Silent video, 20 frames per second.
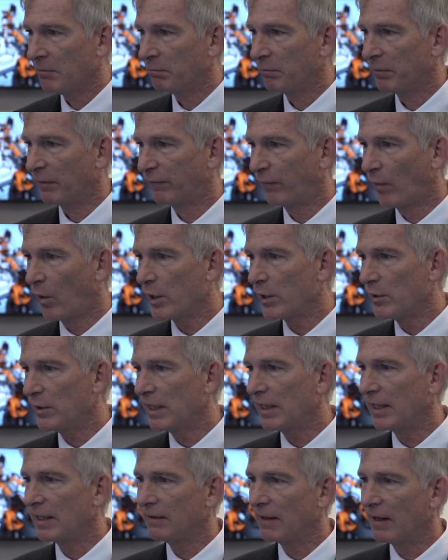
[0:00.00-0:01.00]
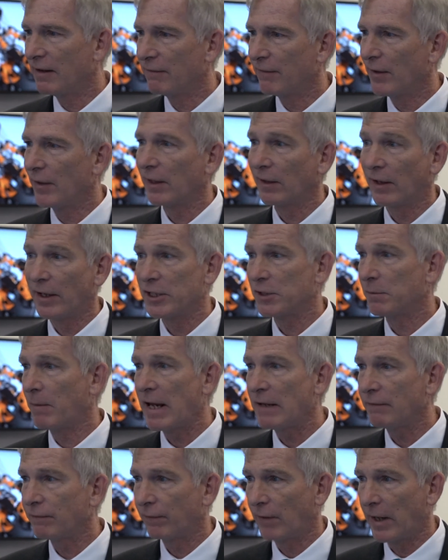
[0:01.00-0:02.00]
Before you needed a very large
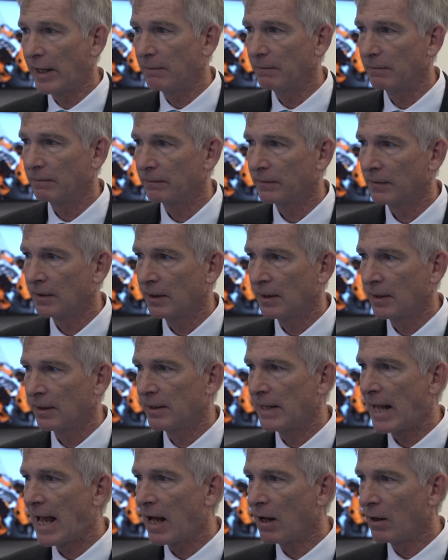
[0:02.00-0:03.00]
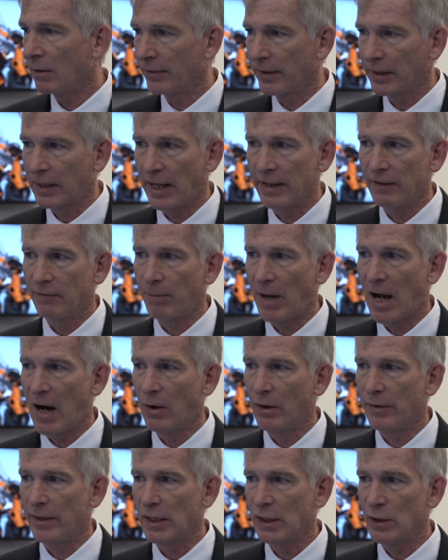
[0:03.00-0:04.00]
mainframe, now the kind of
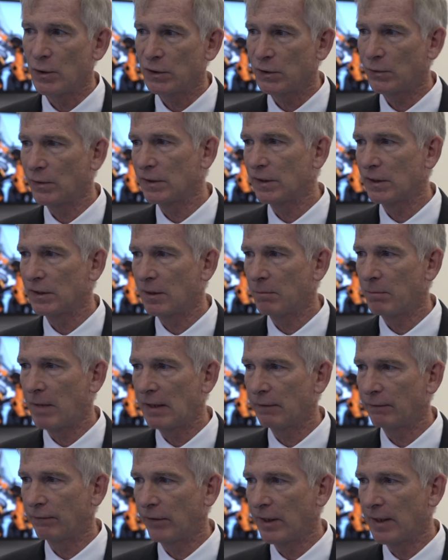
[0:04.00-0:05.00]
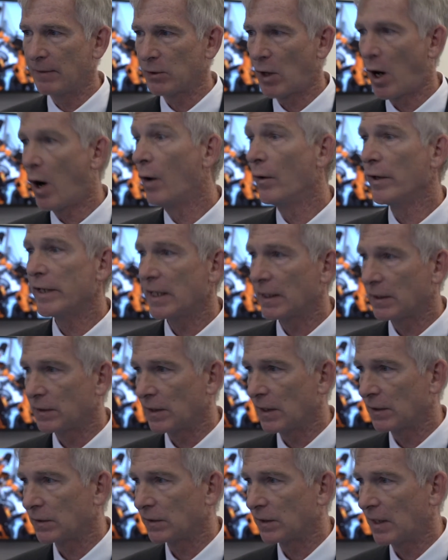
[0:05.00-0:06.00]
power that used to exist in mainframes already
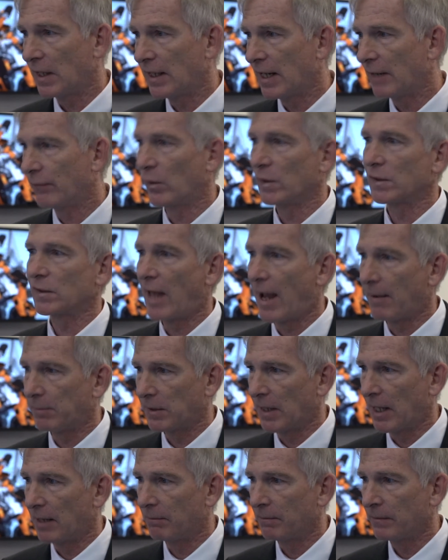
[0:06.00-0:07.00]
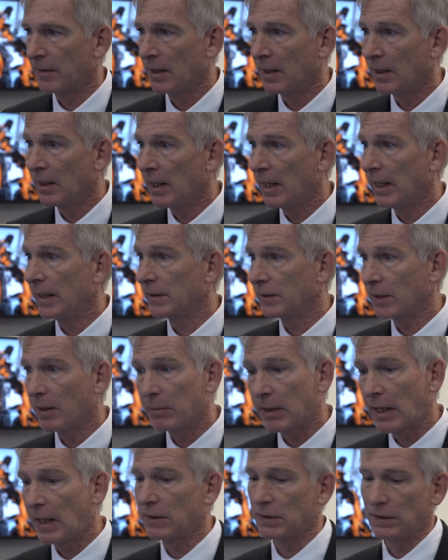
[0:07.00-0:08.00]
exists in everyone's laptop, and in some
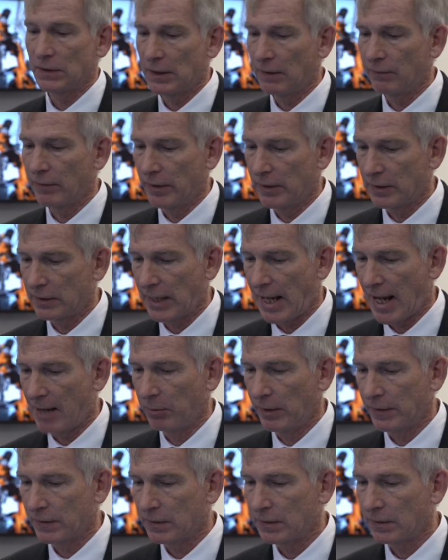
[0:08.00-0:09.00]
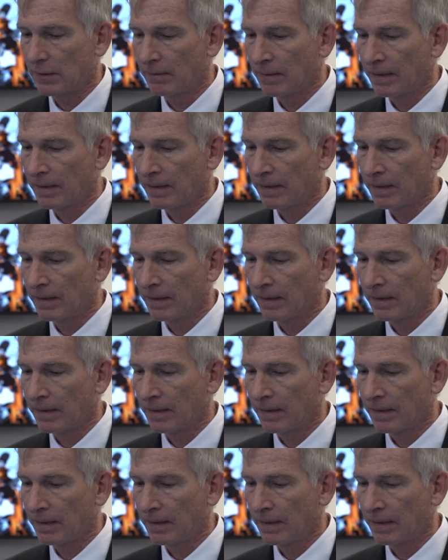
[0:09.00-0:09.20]
cases even in their tablets.